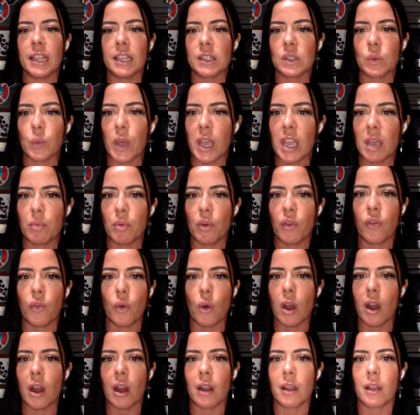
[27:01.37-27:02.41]
it in this way
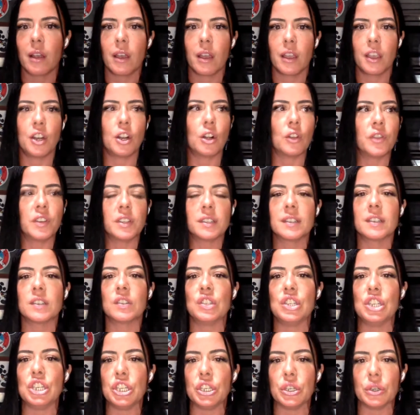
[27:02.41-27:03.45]
before. This
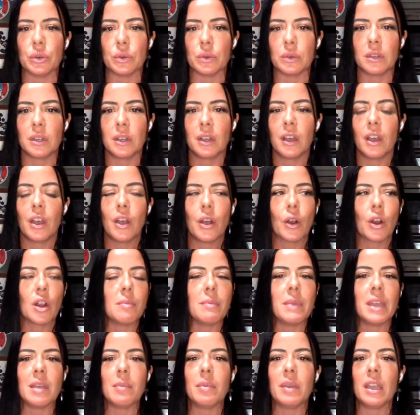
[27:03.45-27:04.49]
is new.
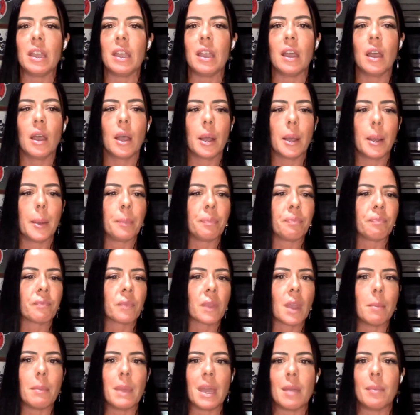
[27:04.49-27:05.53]
Or maybe
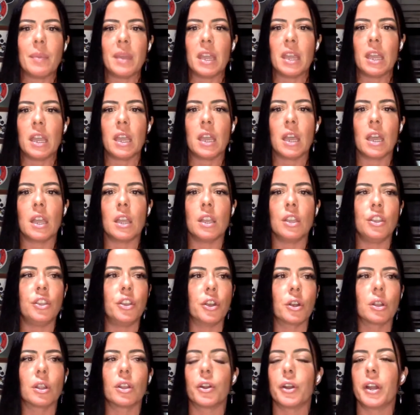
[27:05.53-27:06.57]

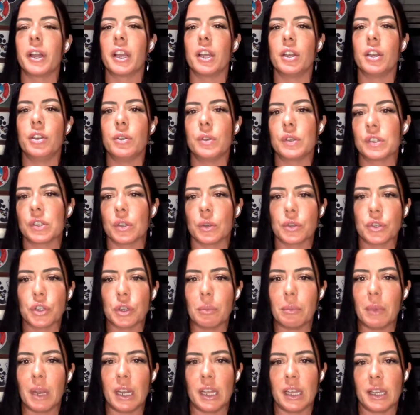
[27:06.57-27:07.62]
you're learning a new
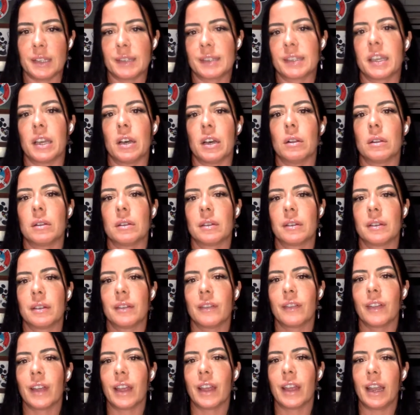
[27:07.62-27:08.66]
social media skill,
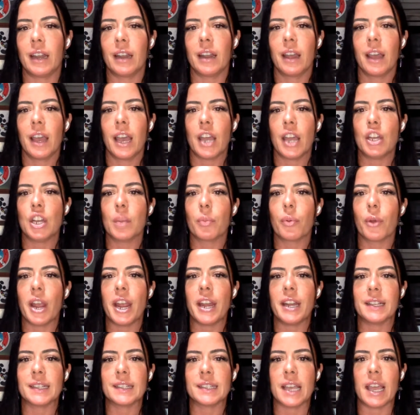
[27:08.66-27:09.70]
right? And your
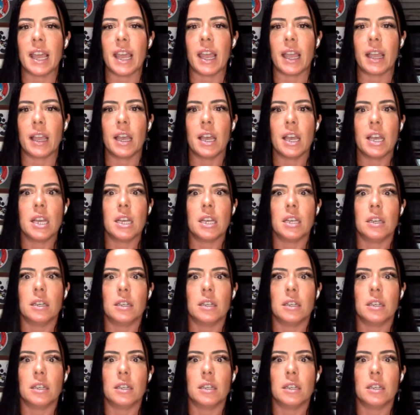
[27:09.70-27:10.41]
brain is saying,